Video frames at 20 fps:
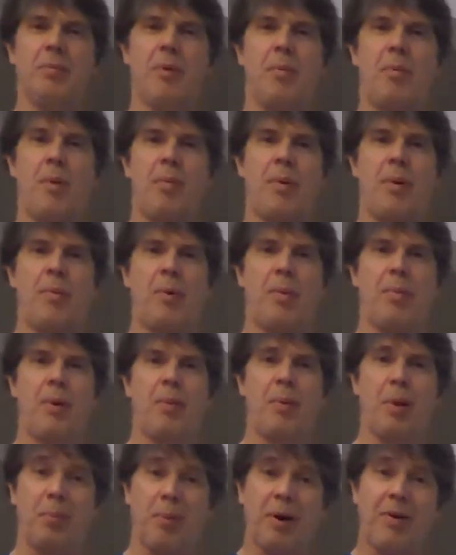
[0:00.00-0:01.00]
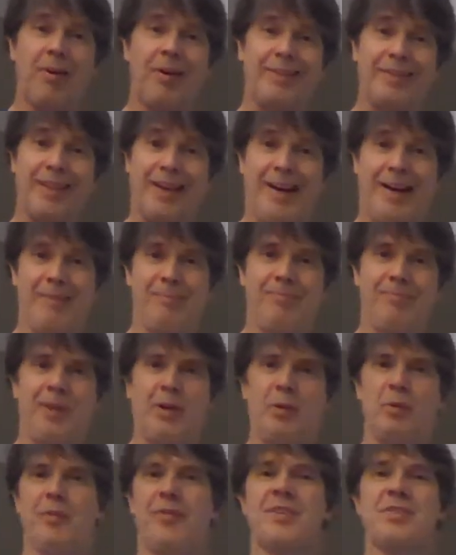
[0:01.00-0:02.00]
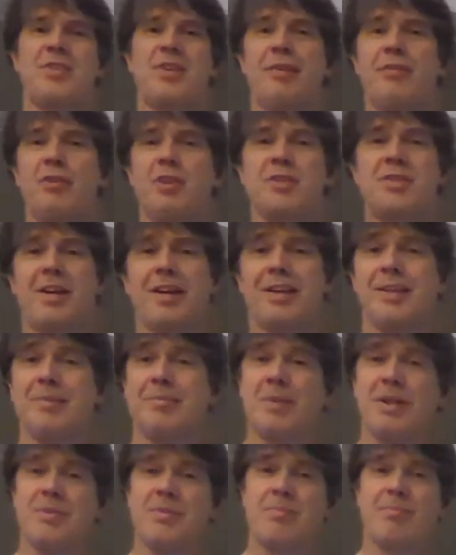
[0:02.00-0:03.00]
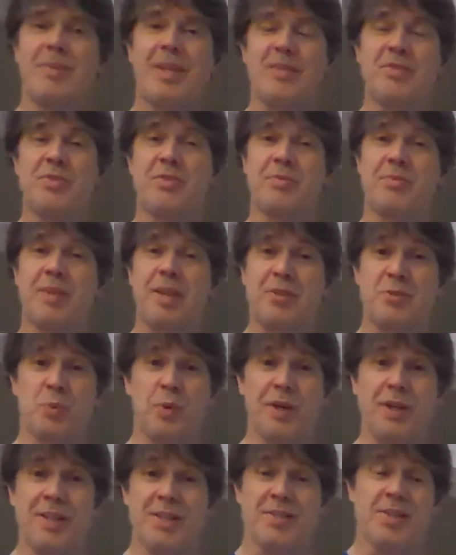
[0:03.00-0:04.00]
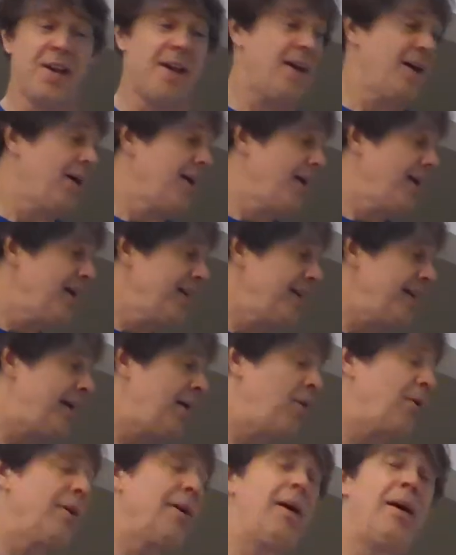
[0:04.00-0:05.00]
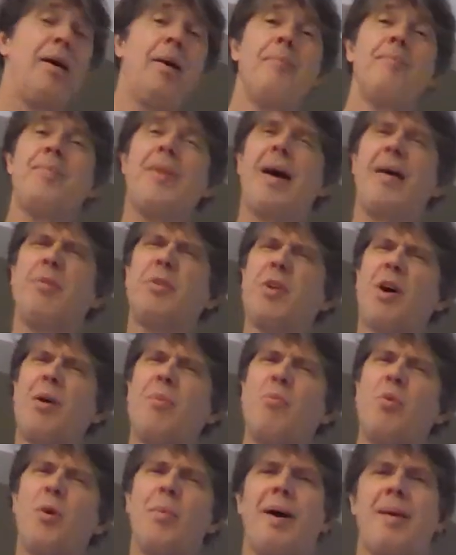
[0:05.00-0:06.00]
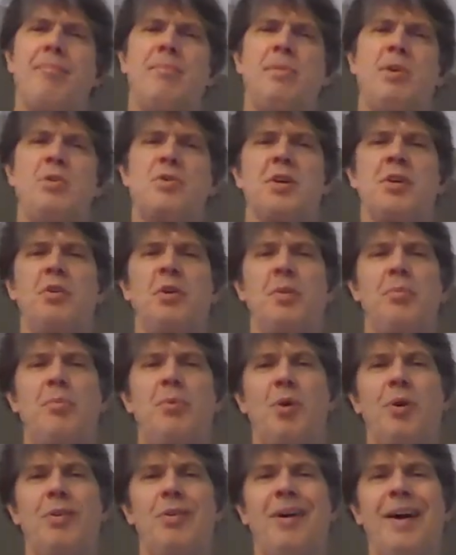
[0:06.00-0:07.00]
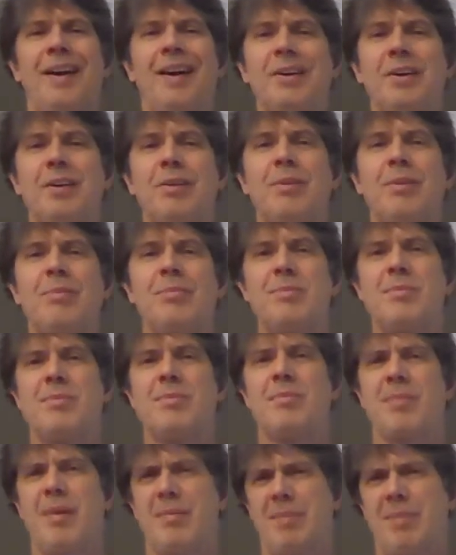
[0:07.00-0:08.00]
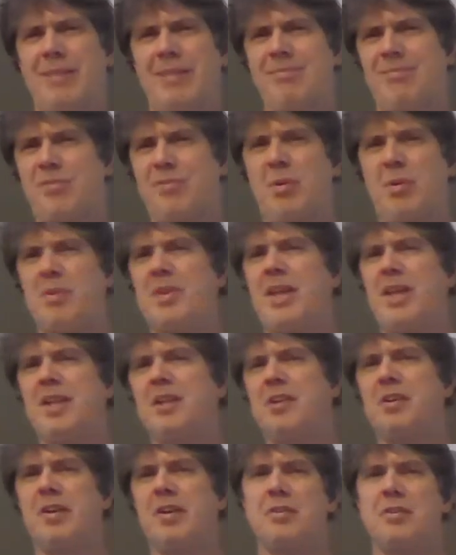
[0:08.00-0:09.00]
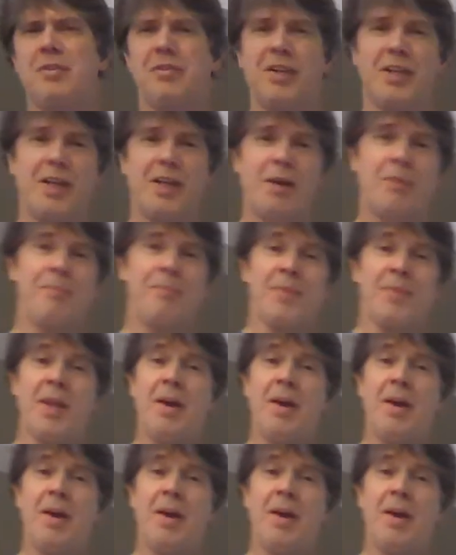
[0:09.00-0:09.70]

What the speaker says: Blah, blah, blah, blah, blah, blah, like that. I don't know if that's 7 a second, but that's what it is. Now, I'm going to talk more about musical more later. I might throw that in another video.